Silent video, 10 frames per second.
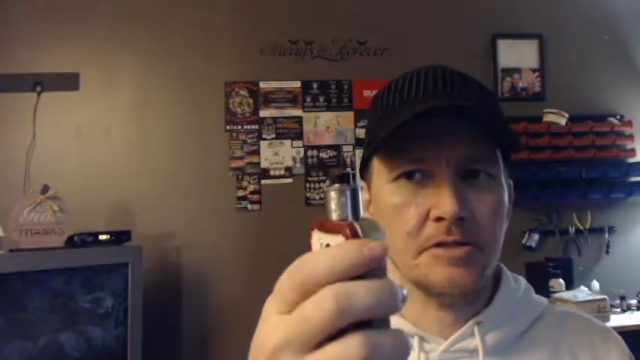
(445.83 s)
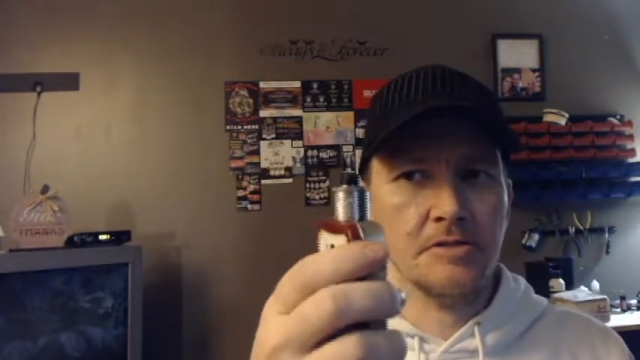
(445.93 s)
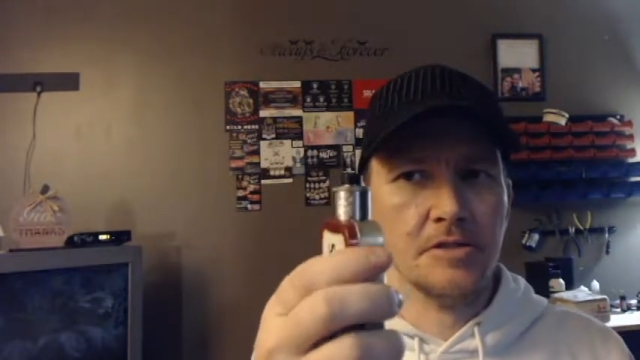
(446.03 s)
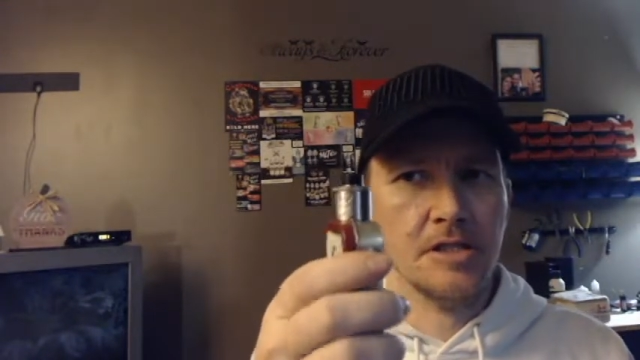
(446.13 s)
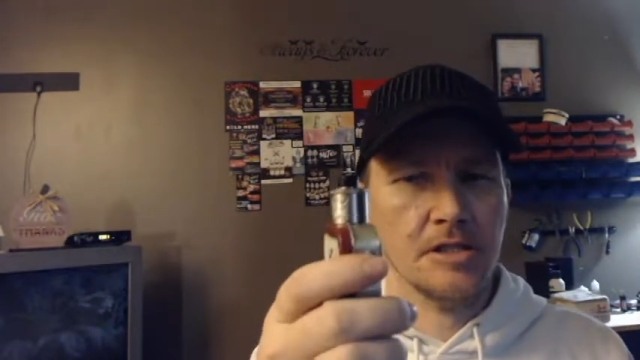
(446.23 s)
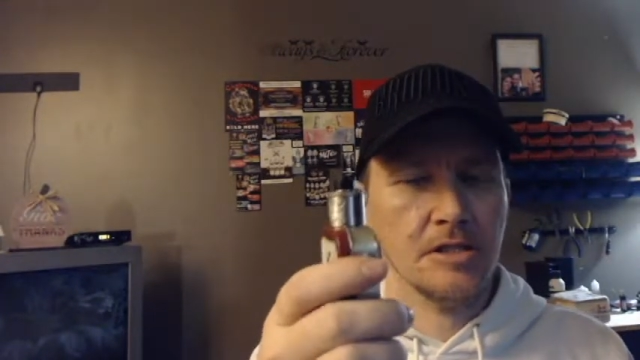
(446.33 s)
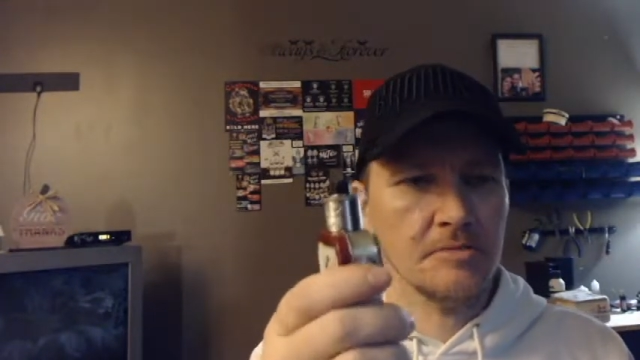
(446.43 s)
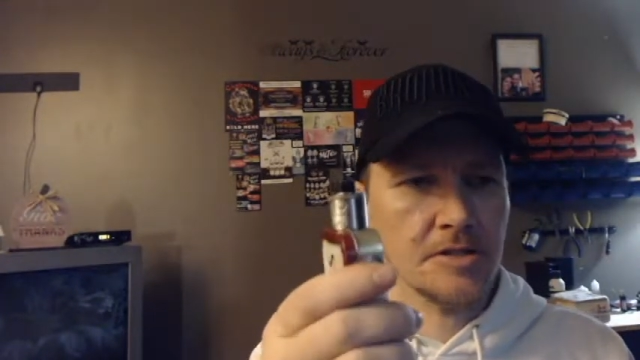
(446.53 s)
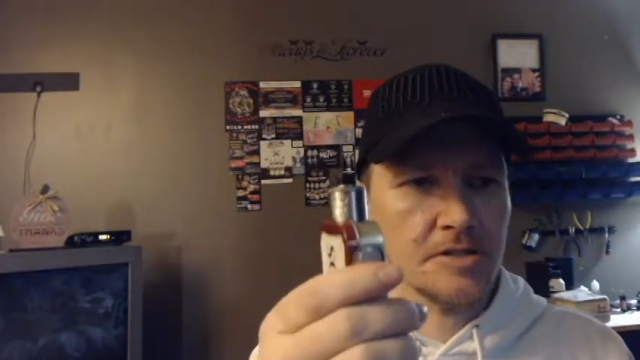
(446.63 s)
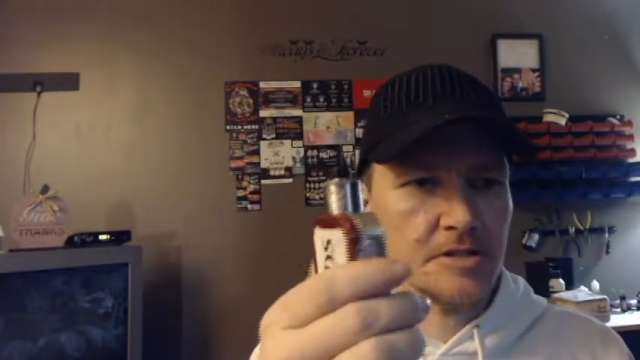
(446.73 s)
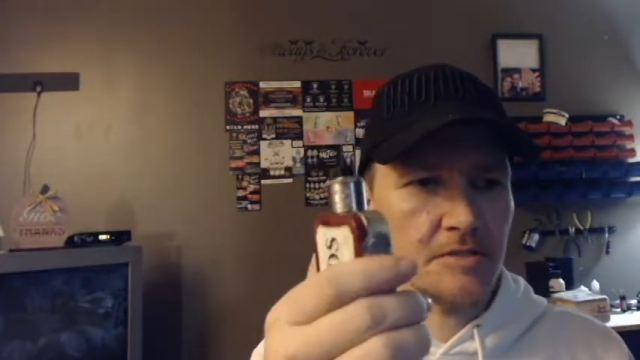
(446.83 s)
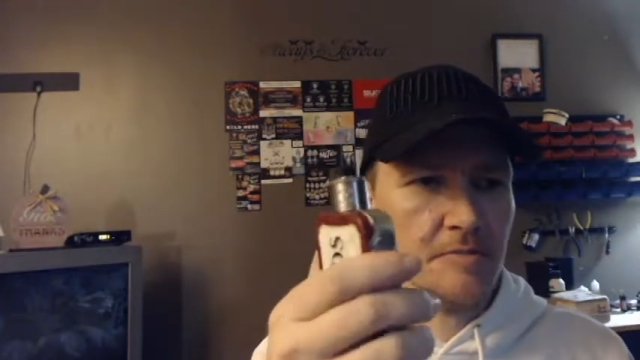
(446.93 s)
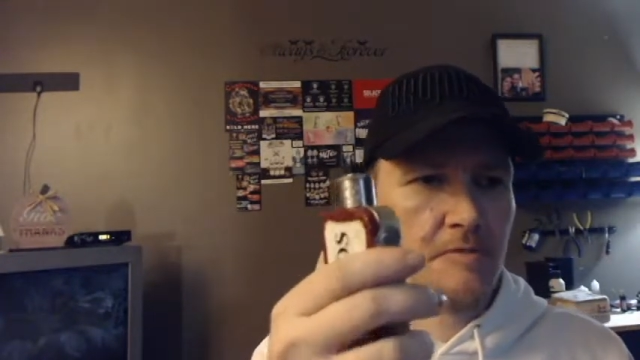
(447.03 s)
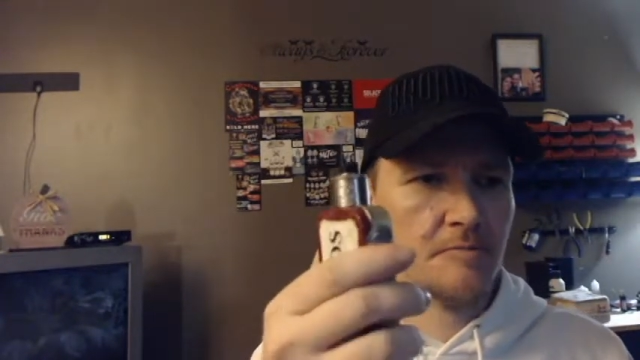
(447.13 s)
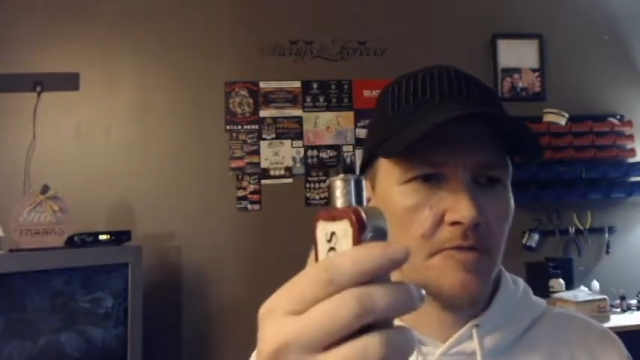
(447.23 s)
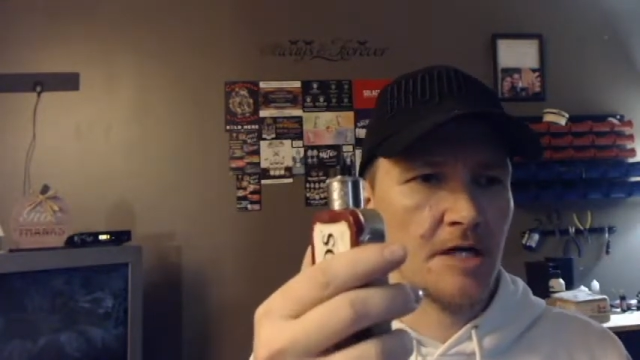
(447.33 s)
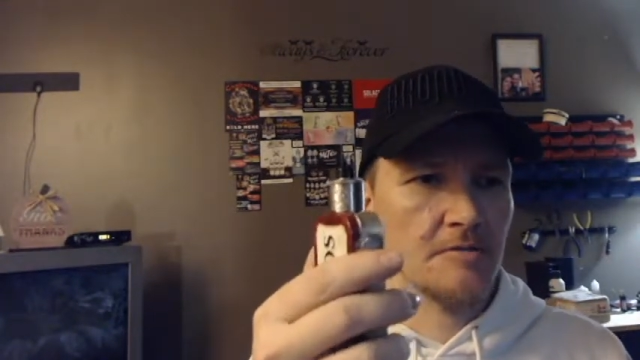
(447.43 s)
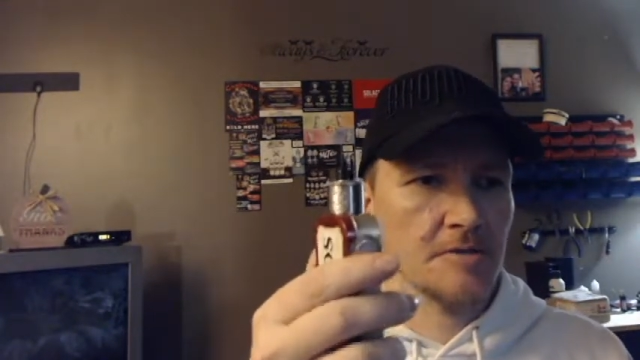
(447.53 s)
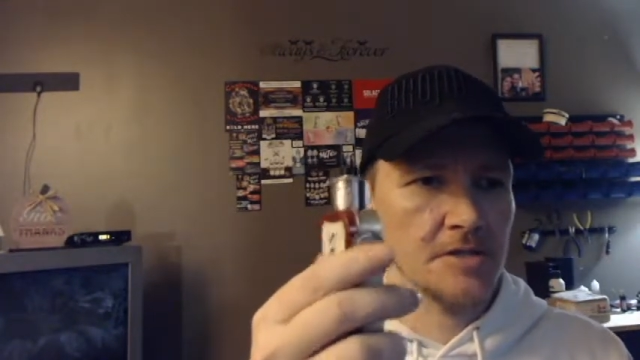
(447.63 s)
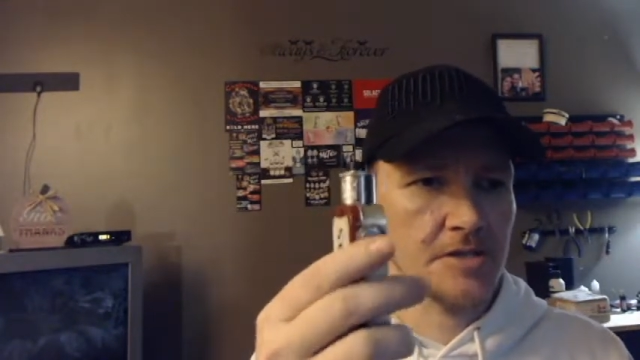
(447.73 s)
You know, um, this is something that will
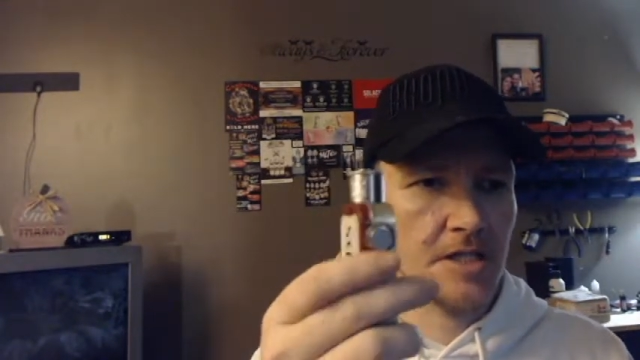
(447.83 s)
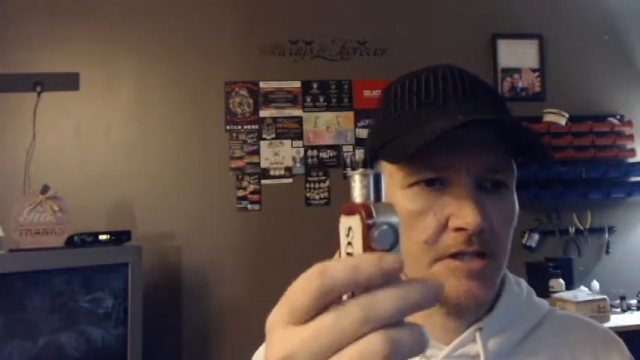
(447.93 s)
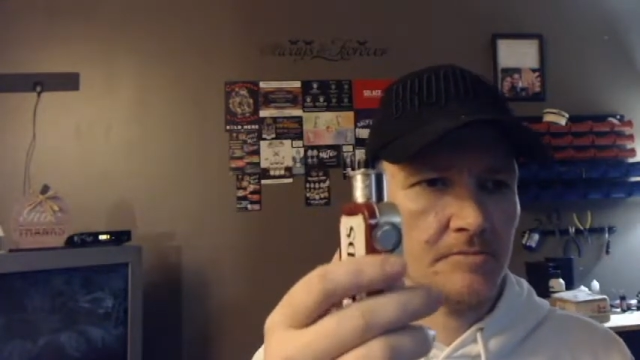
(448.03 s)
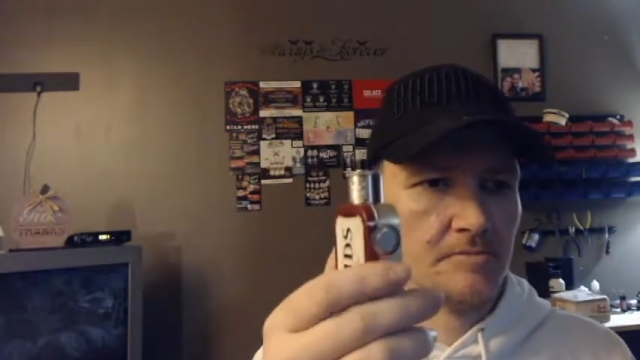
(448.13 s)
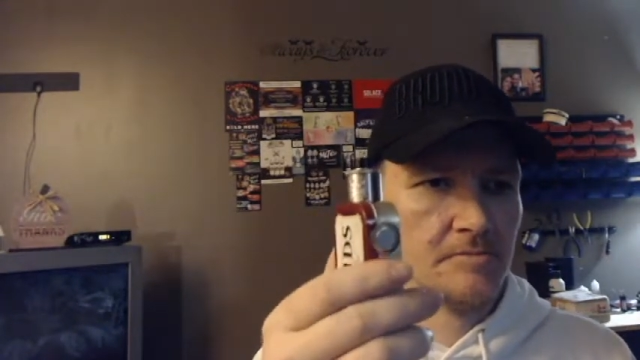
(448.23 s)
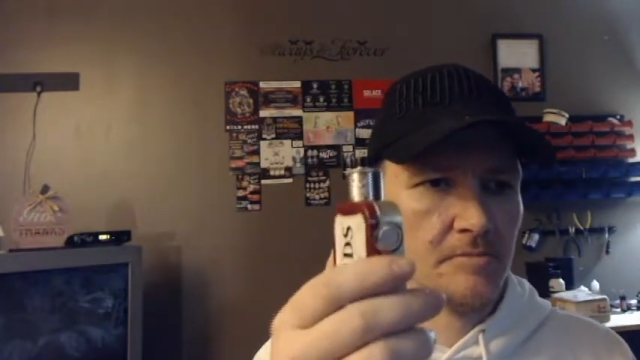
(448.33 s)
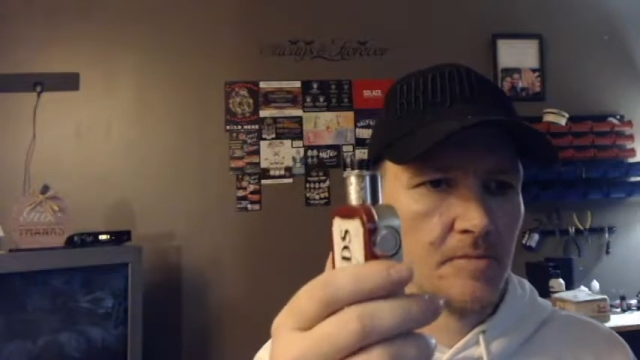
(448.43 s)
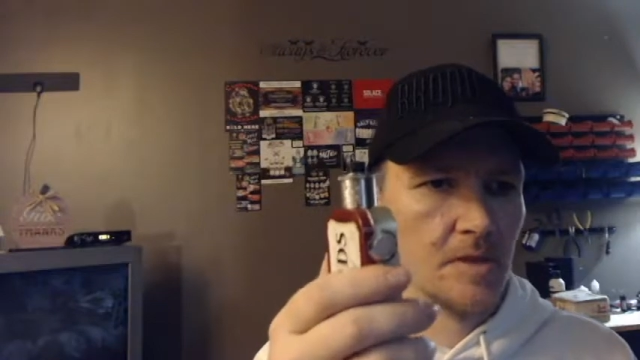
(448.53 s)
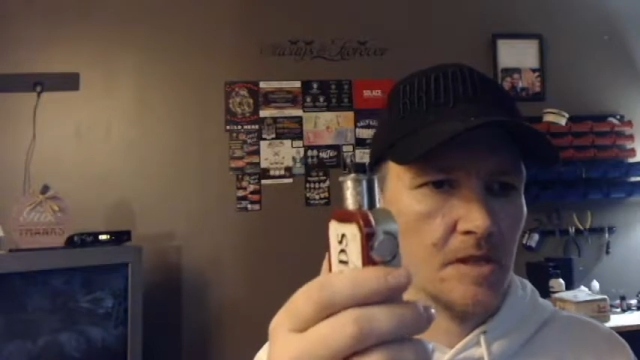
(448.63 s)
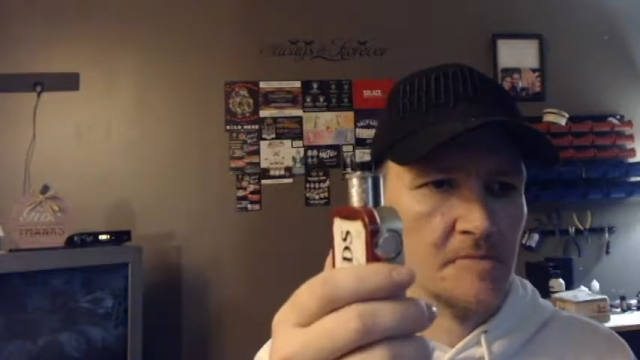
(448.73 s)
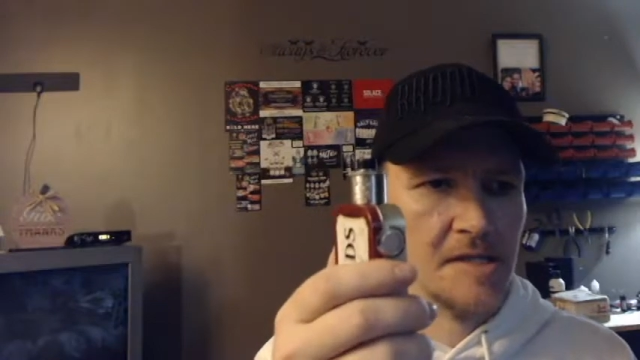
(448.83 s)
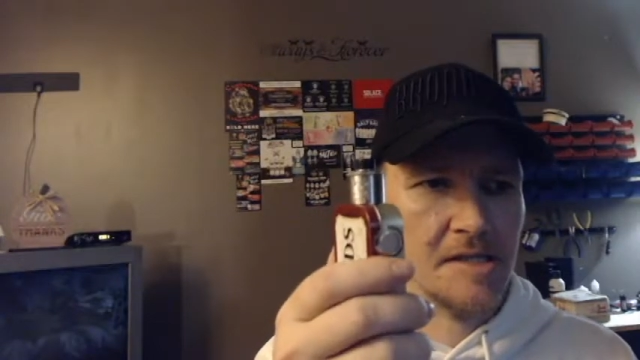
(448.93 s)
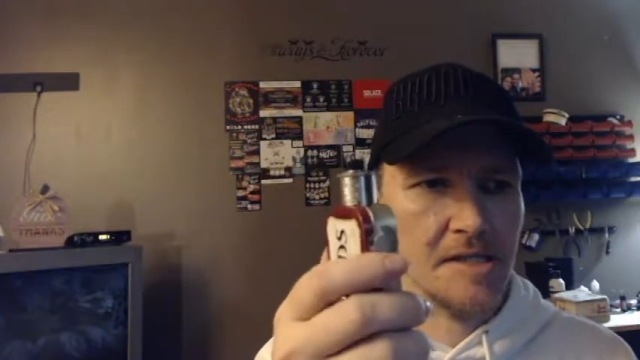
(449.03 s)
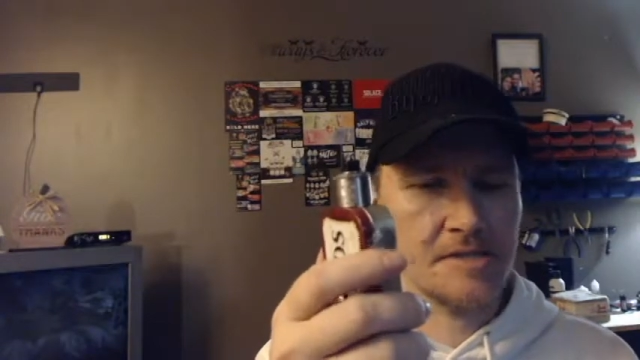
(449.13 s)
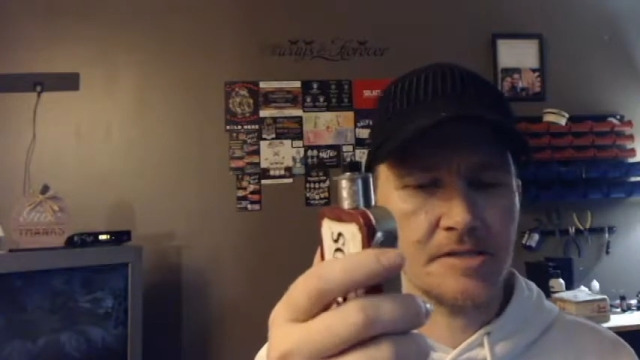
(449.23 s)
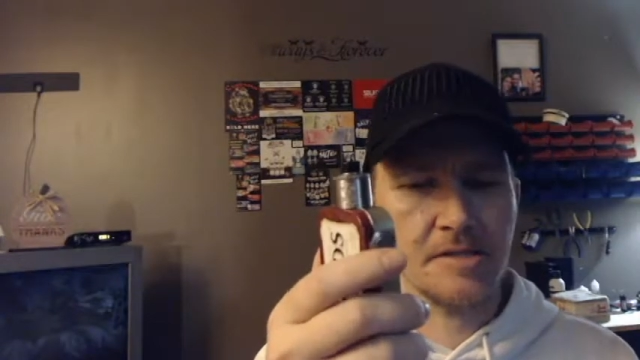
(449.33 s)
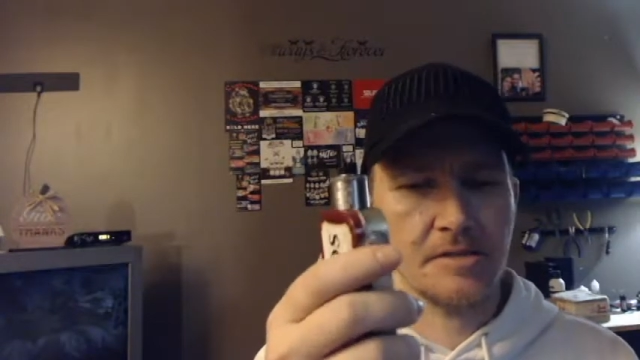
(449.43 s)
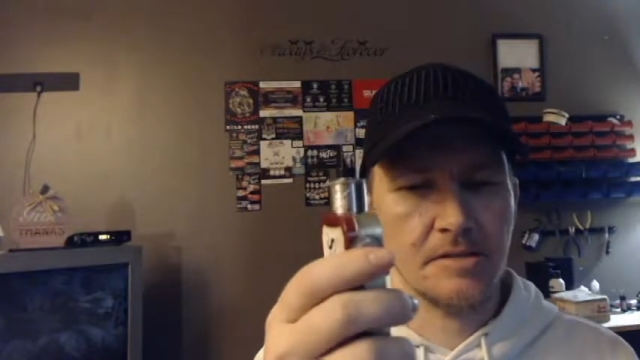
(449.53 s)
probably sit on my desk.